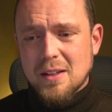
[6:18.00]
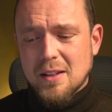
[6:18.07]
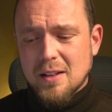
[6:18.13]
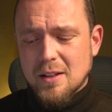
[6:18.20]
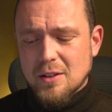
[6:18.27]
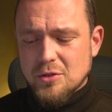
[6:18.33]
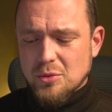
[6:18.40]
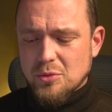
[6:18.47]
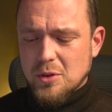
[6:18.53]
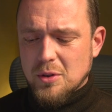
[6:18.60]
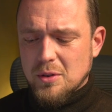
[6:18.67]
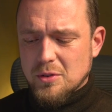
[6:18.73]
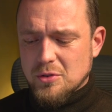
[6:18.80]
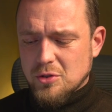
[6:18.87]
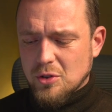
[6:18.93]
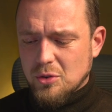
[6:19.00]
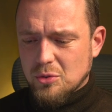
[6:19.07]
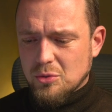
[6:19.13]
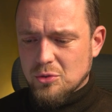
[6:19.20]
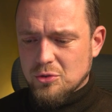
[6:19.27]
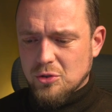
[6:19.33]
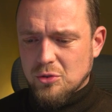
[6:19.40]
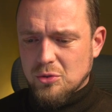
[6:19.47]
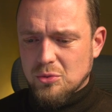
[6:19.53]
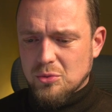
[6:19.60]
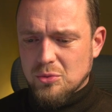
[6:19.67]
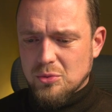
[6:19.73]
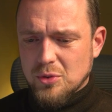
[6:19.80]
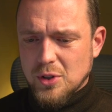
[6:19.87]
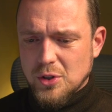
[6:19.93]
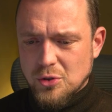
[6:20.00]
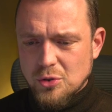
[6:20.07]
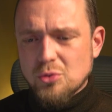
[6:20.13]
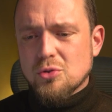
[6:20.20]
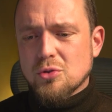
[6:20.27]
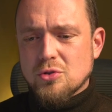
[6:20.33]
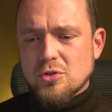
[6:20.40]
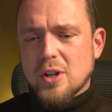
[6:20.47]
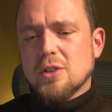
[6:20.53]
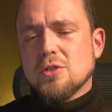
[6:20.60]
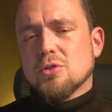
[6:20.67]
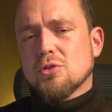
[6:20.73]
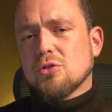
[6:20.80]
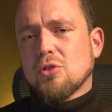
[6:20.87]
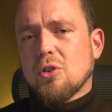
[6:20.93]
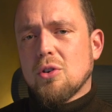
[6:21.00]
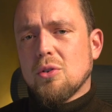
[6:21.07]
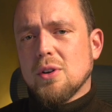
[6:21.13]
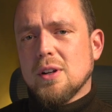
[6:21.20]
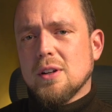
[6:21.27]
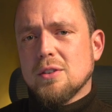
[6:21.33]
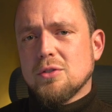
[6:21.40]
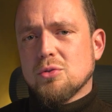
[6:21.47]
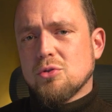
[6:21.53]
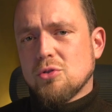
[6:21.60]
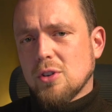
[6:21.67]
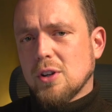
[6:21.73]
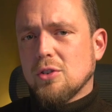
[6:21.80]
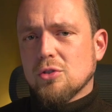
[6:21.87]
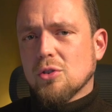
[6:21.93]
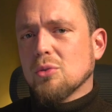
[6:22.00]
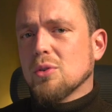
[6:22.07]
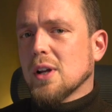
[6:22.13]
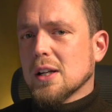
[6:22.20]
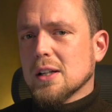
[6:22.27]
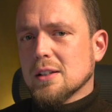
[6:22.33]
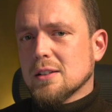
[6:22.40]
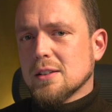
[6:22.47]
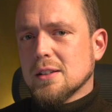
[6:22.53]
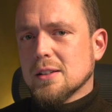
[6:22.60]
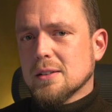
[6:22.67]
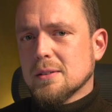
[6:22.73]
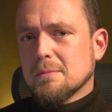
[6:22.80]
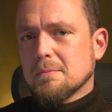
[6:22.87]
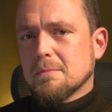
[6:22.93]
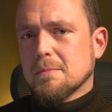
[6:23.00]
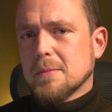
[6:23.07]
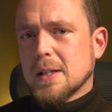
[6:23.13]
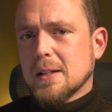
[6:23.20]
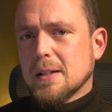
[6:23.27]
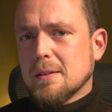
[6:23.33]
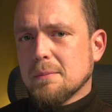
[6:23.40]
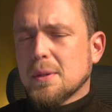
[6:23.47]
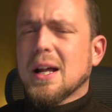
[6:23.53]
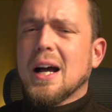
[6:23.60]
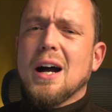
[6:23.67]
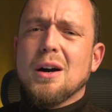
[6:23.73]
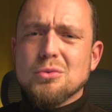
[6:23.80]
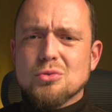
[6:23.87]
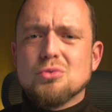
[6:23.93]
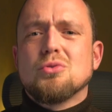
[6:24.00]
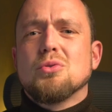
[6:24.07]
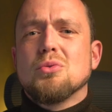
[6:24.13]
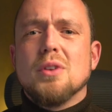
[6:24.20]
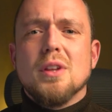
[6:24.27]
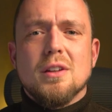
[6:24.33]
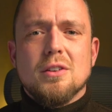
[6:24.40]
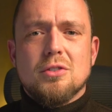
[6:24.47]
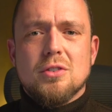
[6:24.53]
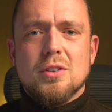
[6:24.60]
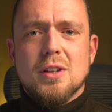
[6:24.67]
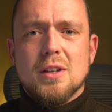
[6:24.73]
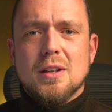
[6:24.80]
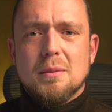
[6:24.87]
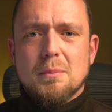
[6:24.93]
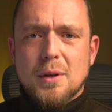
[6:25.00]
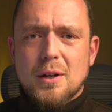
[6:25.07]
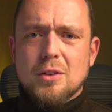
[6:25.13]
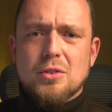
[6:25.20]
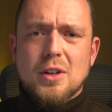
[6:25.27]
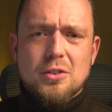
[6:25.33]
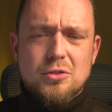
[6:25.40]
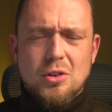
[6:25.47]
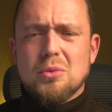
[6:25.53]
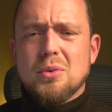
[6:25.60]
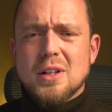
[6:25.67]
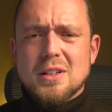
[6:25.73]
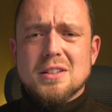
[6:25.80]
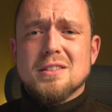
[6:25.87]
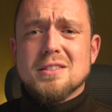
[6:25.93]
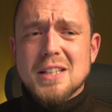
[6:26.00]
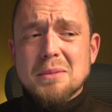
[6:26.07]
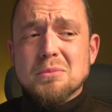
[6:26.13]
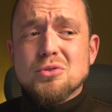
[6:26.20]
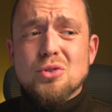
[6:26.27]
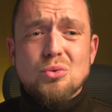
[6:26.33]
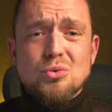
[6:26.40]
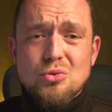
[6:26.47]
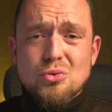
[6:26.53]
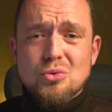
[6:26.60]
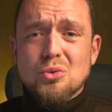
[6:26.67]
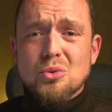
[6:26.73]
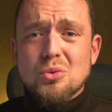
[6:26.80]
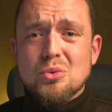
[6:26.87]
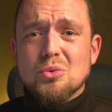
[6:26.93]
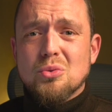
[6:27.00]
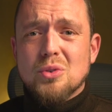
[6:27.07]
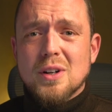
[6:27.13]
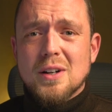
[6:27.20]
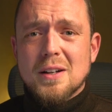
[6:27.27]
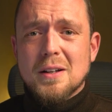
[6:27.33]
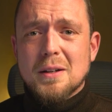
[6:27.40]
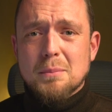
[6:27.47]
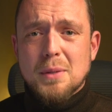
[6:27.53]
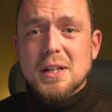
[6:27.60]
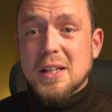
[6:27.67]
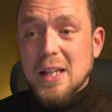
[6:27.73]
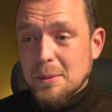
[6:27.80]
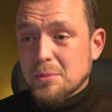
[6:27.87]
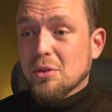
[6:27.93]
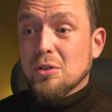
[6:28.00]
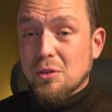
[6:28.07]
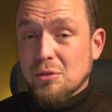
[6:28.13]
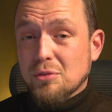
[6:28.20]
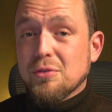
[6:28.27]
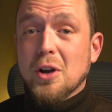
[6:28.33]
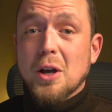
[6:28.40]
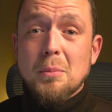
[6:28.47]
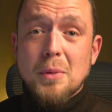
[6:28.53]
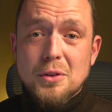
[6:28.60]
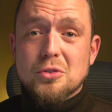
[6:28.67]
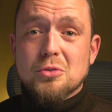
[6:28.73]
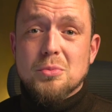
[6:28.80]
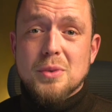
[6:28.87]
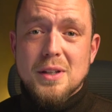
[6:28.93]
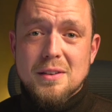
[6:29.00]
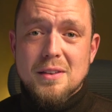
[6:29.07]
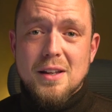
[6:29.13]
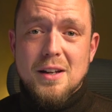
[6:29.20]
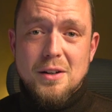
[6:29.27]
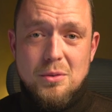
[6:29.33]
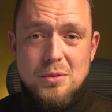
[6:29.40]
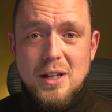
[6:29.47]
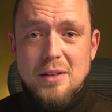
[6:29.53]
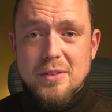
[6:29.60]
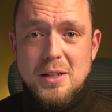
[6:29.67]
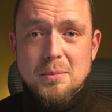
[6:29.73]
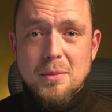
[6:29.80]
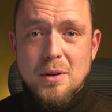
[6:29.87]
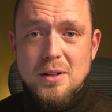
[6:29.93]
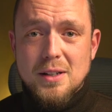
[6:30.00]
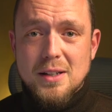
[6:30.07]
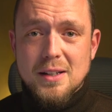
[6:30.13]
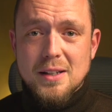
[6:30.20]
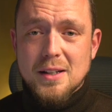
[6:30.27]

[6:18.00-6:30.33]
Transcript: So you should change your story to change your reality. But how to do this? Because external reality seems so true, but it keeps on confirming to me that I don't have any money.